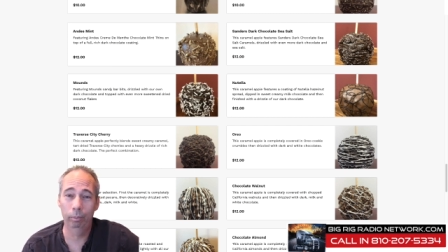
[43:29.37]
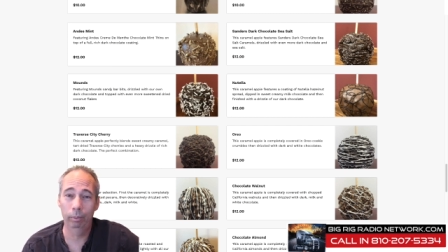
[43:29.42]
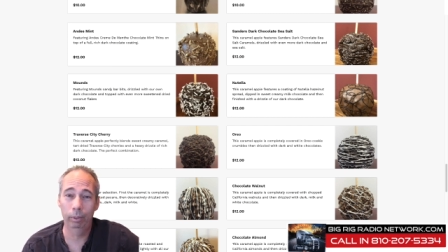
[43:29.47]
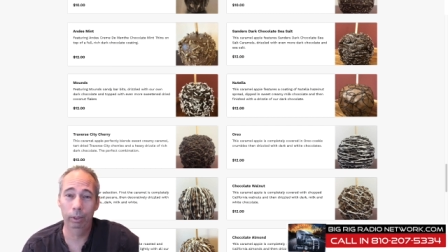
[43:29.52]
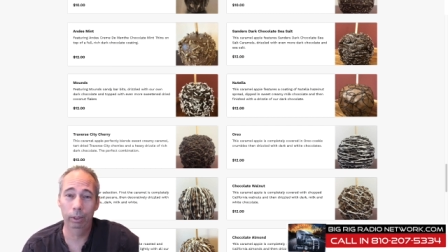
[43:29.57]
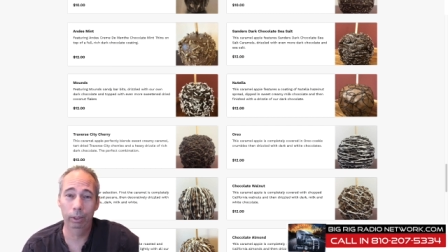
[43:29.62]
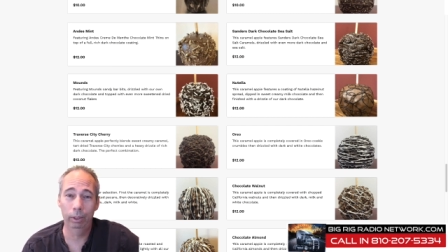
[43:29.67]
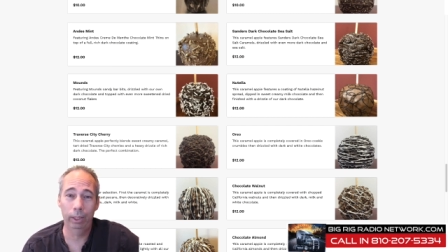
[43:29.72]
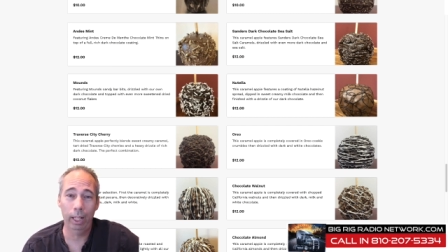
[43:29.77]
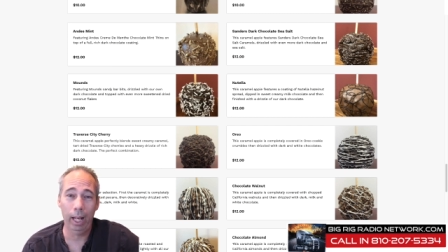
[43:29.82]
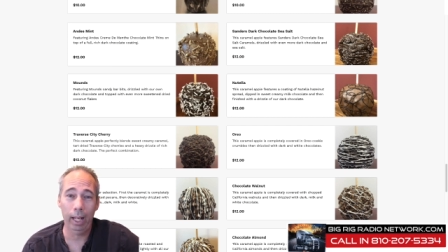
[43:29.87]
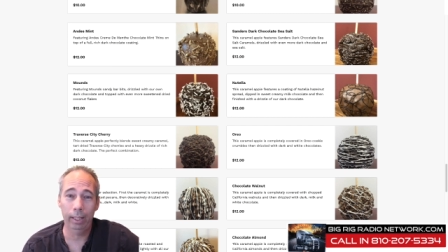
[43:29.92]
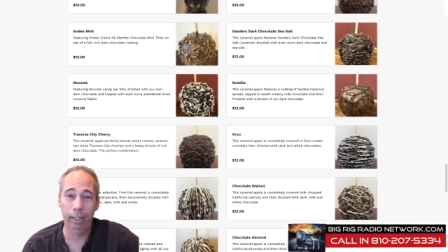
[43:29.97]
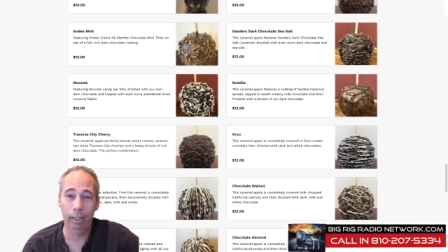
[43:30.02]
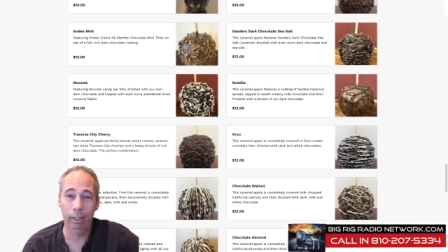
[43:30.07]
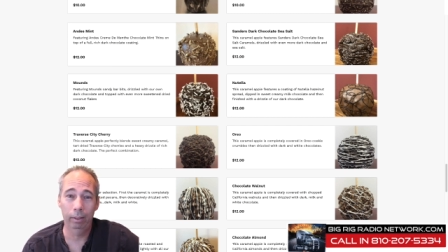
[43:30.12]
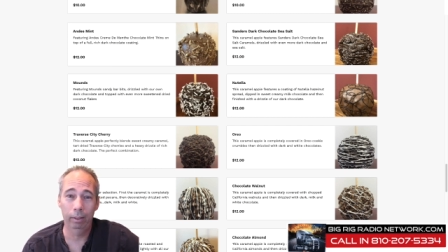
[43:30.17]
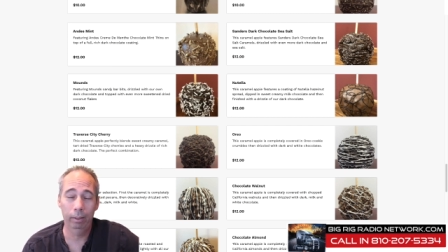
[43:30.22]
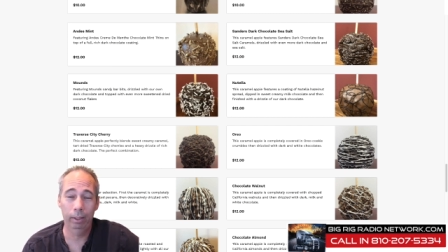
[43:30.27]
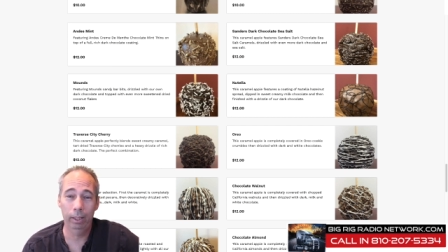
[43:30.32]

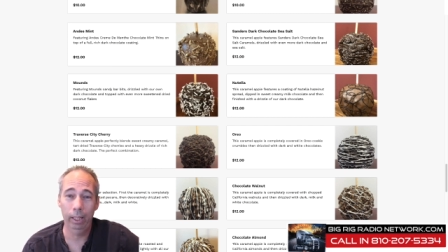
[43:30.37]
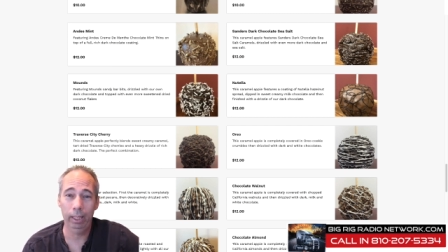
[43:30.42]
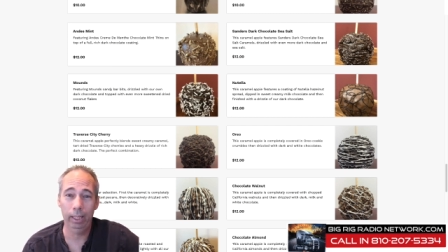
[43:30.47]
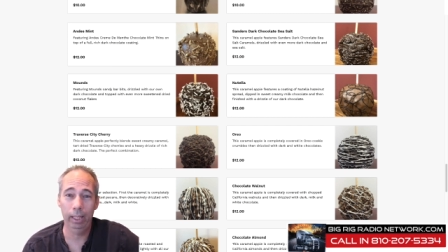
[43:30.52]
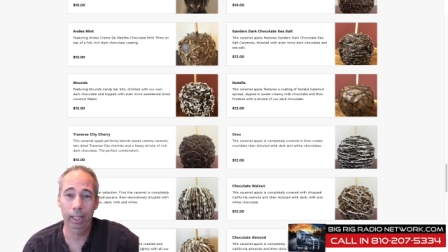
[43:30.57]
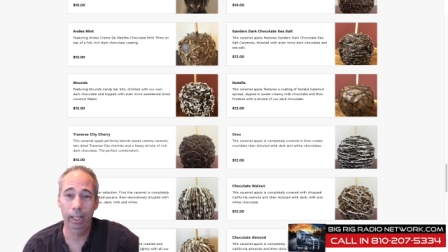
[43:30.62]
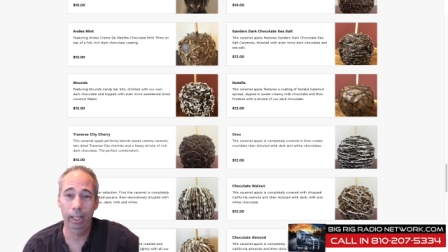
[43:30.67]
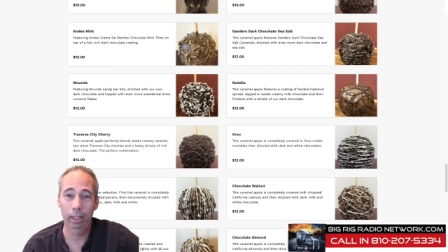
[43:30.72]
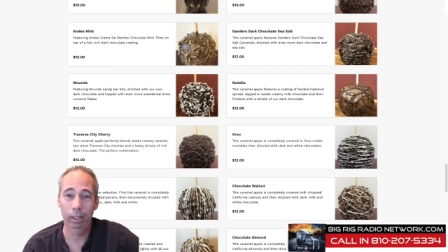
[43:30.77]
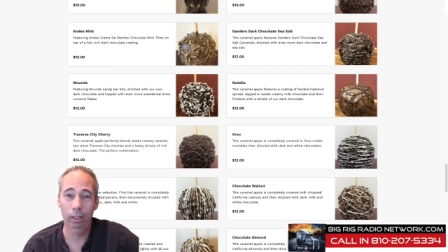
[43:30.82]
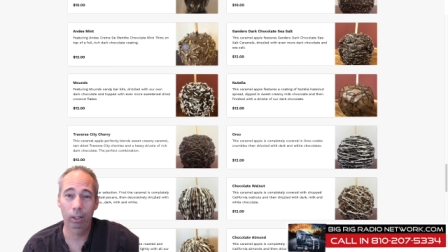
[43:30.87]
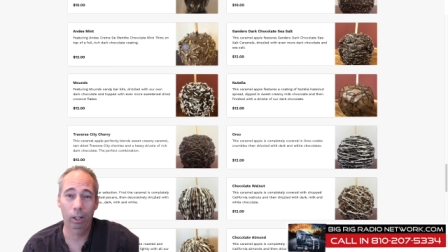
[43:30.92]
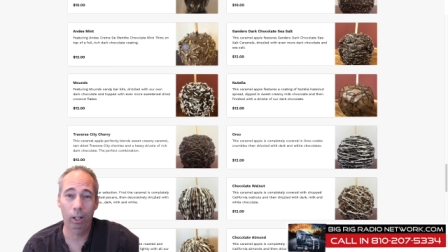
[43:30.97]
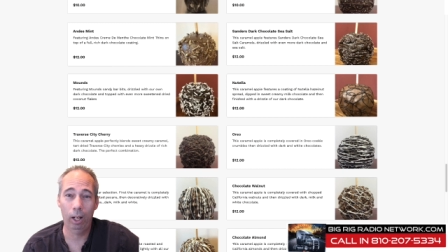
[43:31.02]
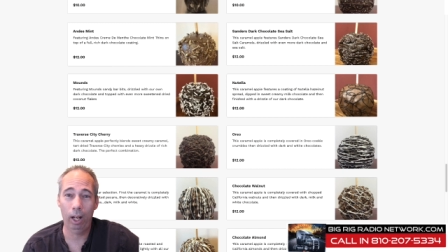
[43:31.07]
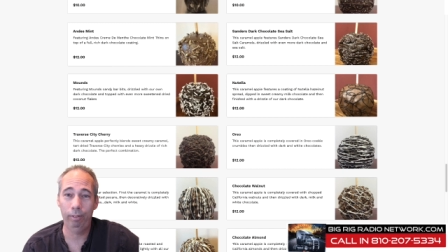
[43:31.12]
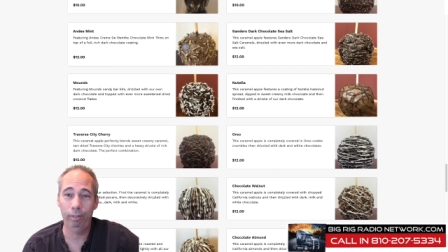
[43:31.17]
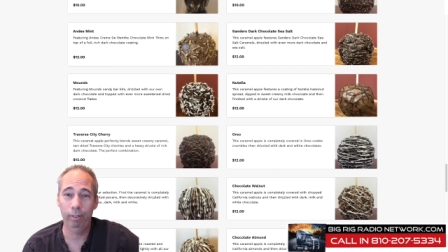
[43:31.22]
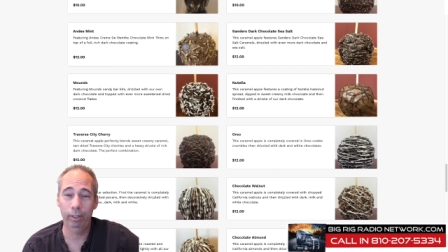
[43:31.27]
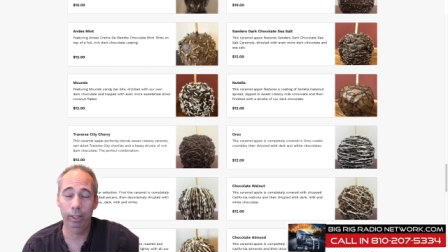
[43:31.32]
Jackie, get Ken
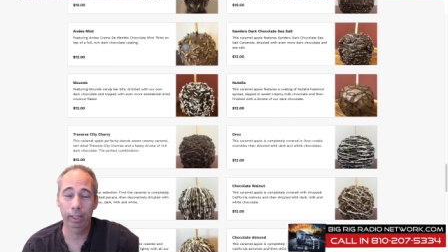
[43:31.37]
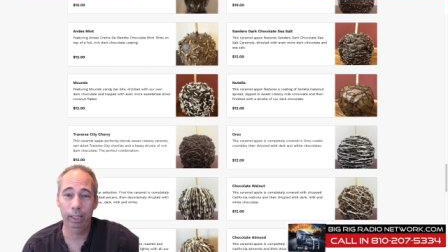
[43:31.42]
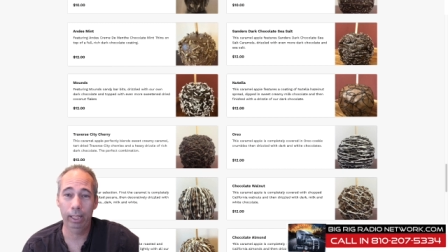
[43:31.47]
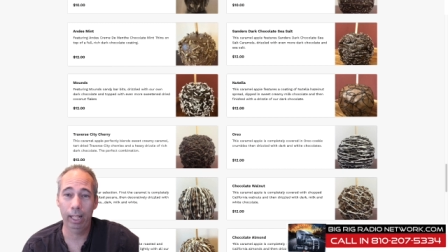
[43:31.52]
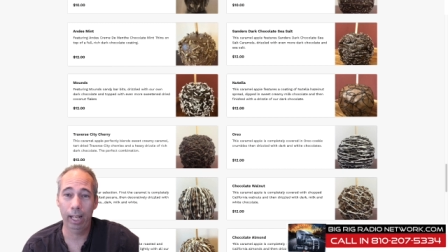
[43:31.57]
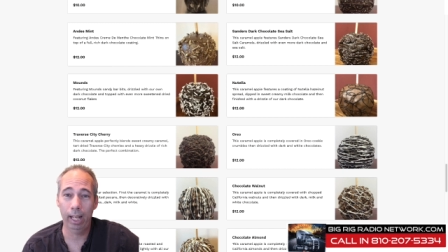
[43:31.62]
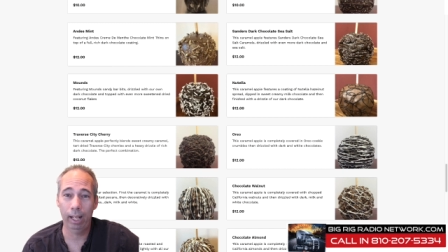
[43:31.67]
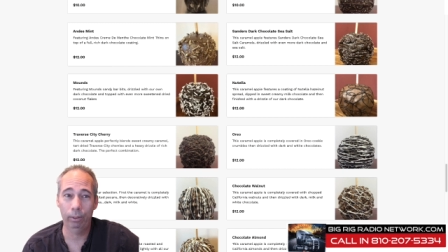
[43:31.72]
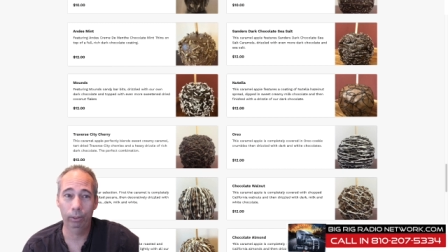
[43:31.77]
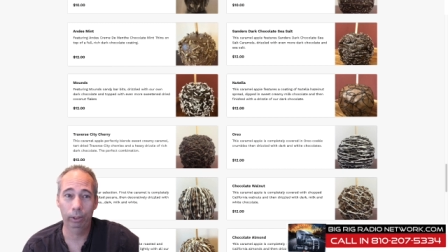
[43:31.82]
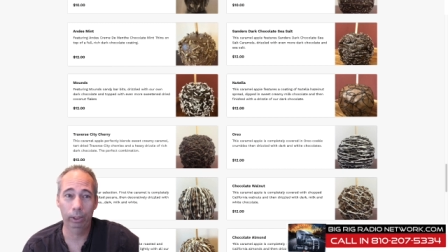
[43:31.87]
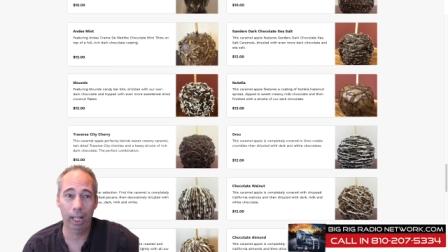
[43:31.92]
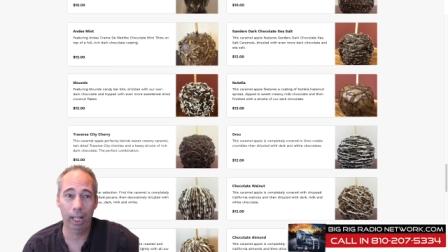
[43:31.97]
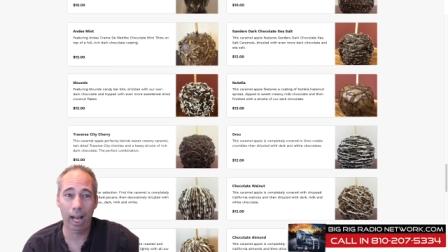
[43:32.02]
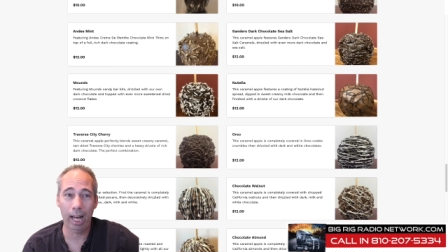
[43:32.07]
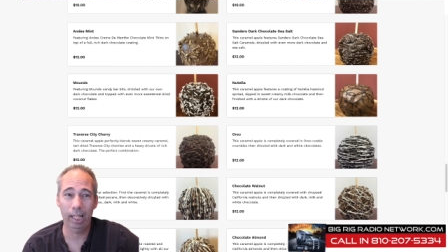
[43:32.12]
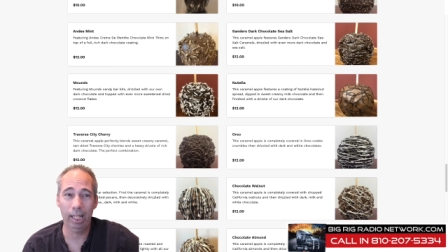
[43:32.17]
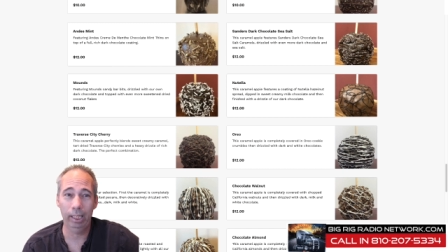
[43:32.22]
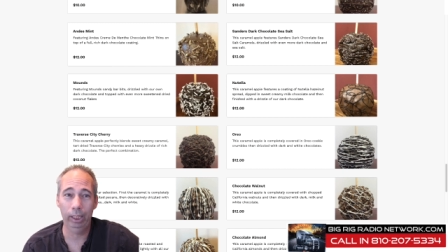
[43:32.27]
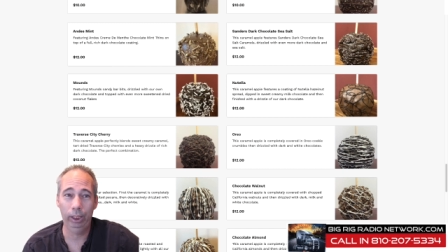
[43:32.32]
off of the couch,
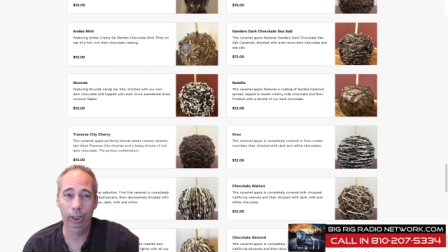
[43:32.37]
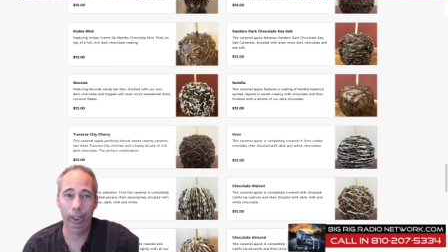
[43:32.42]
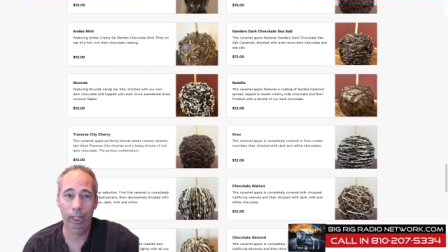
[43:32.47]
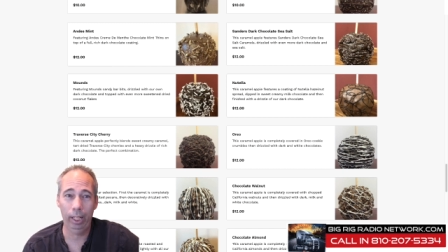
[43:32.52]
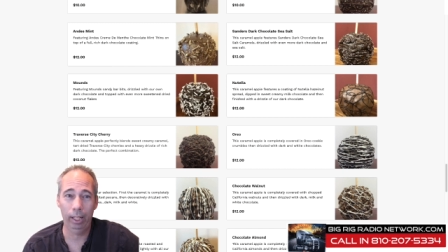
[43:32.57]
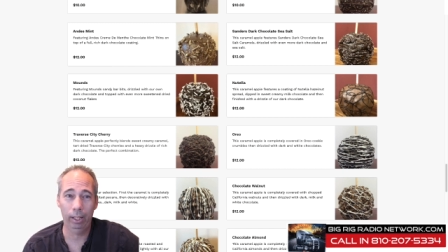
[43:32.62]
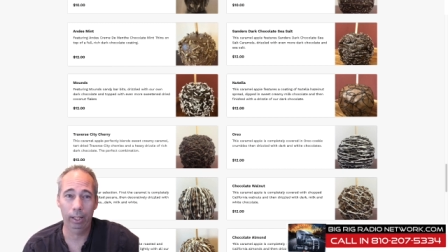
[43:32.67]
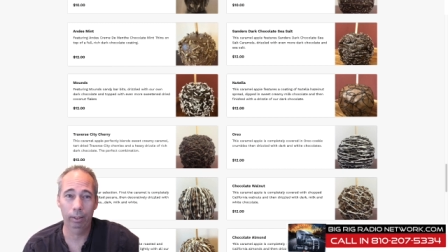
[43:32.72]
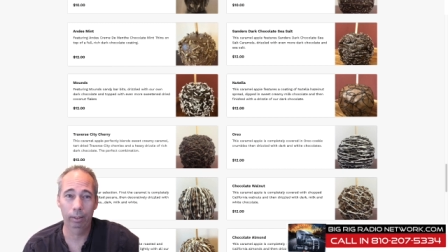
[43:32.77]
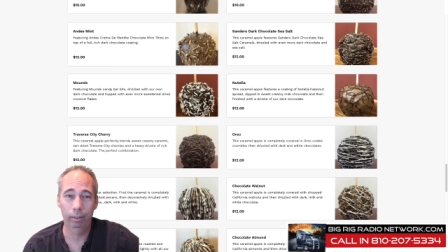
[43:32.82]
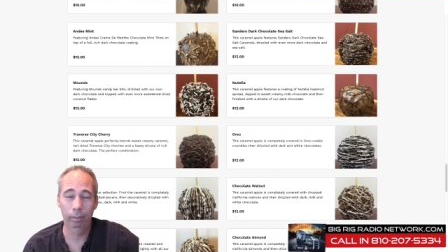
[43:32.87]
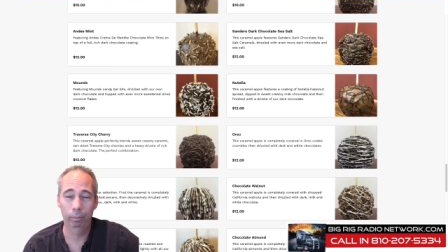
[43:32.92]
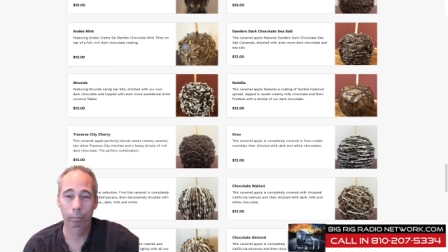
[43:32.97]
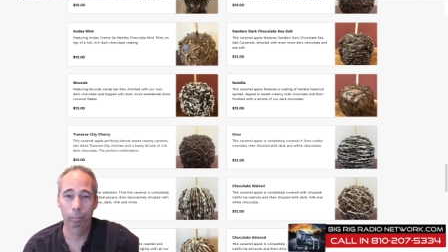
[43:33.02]
out of the chair,